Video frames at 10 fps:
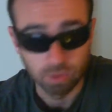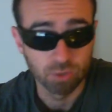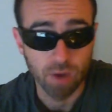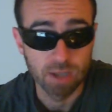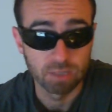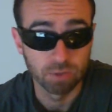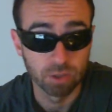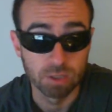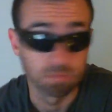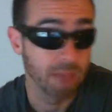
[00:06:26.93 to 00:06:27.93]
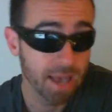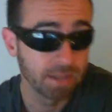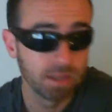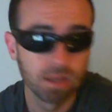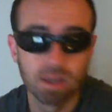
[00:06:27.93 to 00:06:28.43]
crazy, everyone goes
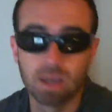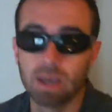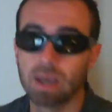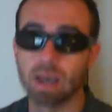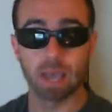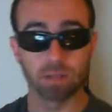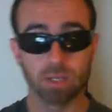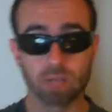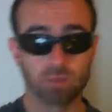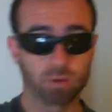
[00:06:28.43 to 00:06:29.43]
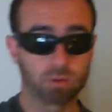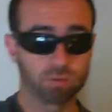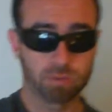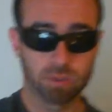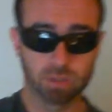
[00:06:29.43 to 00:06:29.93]
mad, and Donald
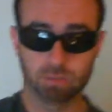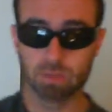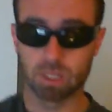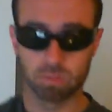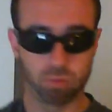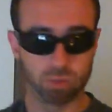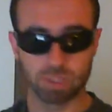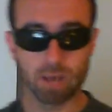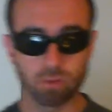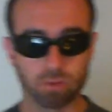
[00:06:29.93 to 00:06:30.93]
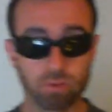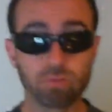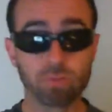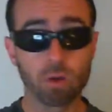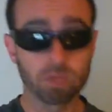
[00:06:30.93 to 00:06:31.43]
Draper just gets pushed out or
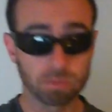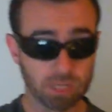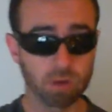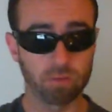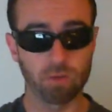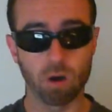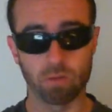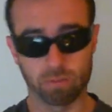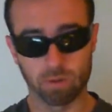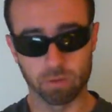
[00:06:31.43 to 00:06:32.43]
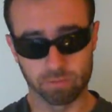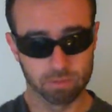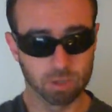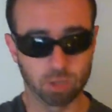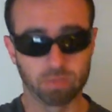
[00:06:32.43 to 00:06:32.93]
throws himself
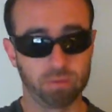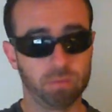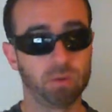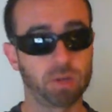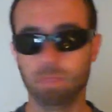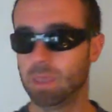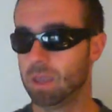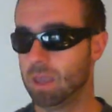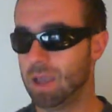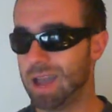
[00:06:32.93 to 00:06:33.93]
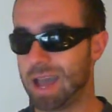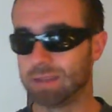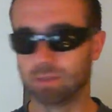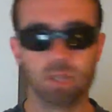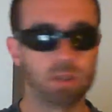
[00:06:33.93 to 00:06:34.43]
off the top of the building,
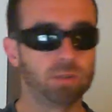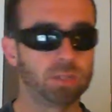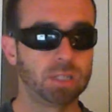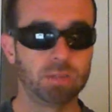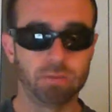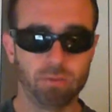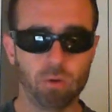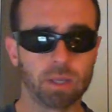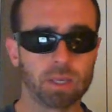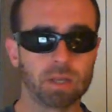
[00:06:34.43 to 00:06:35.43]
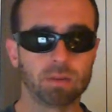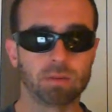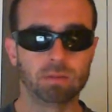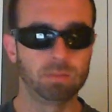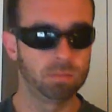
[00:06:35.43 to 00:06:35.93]
and you'll see him falling and
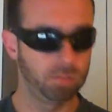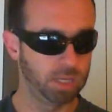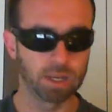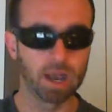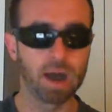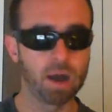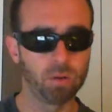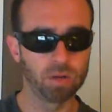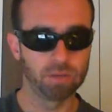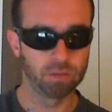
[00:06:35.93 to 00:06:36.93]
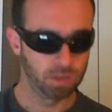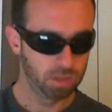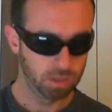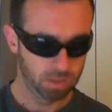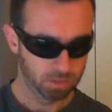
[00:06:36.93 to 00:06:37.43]
hit a car or whatever.
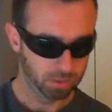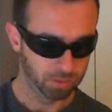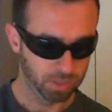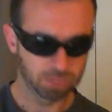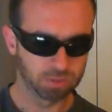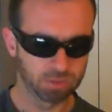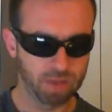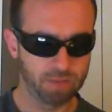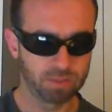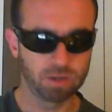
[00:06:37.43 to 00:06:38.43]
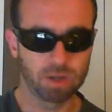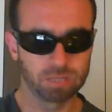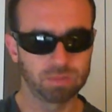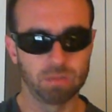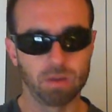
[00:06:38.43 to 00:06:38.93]
There'll be like some sort of
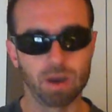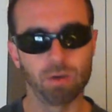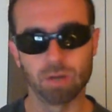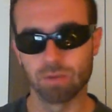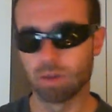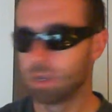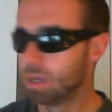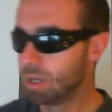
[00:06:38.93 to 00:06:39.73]
advertisement nearby or whatever,